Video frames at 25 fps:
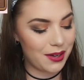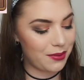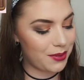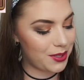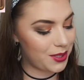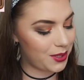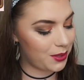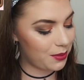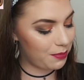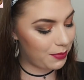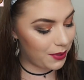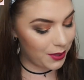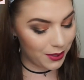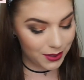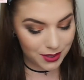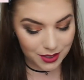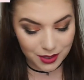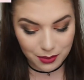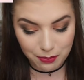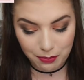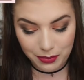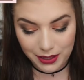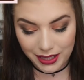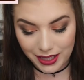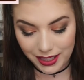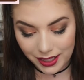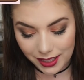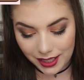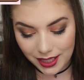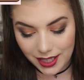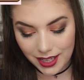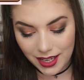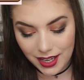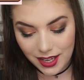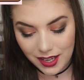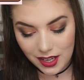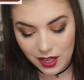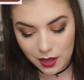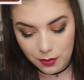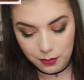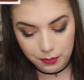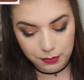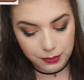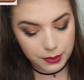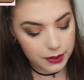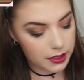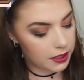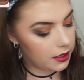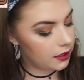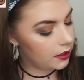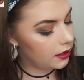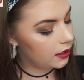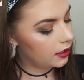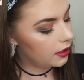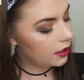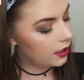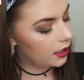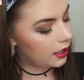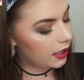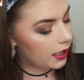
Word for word: I was supposed to pick. But